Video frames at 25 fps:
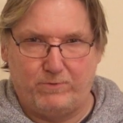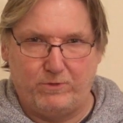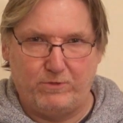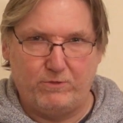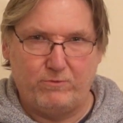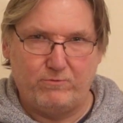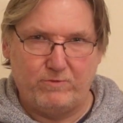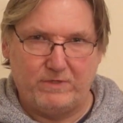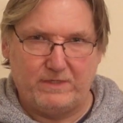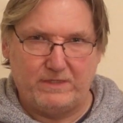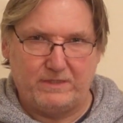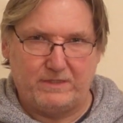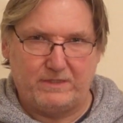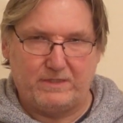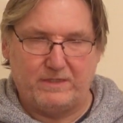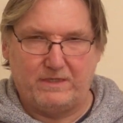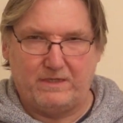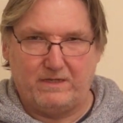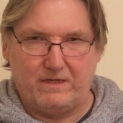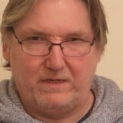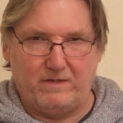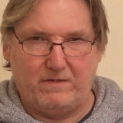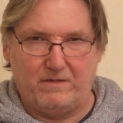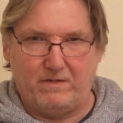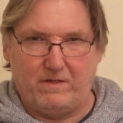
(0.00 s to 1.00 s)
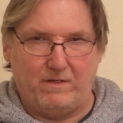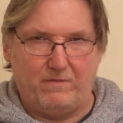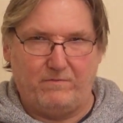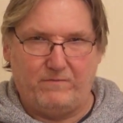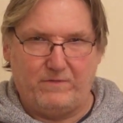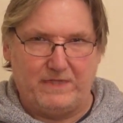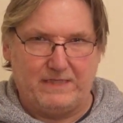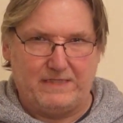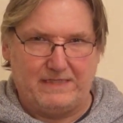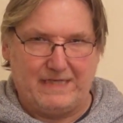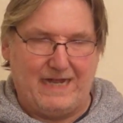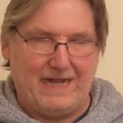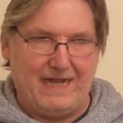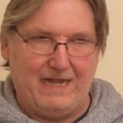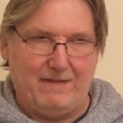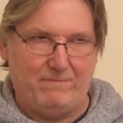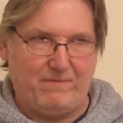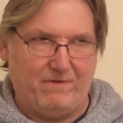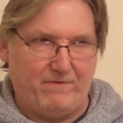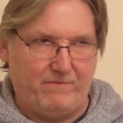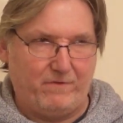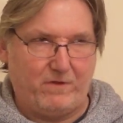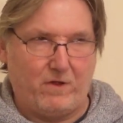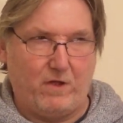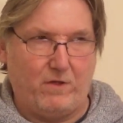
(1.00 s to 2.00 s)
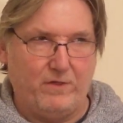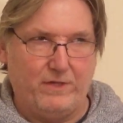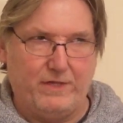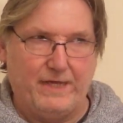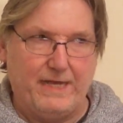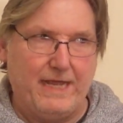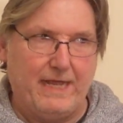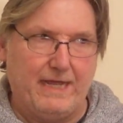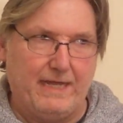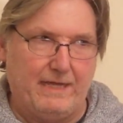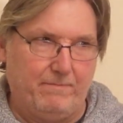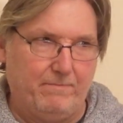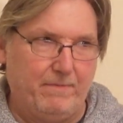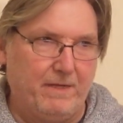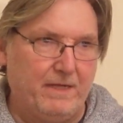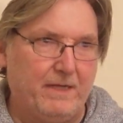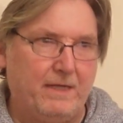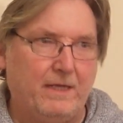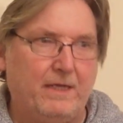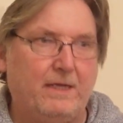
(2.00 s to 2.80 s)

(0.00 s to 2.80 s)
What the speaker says: breweries of the time, I forgot the name,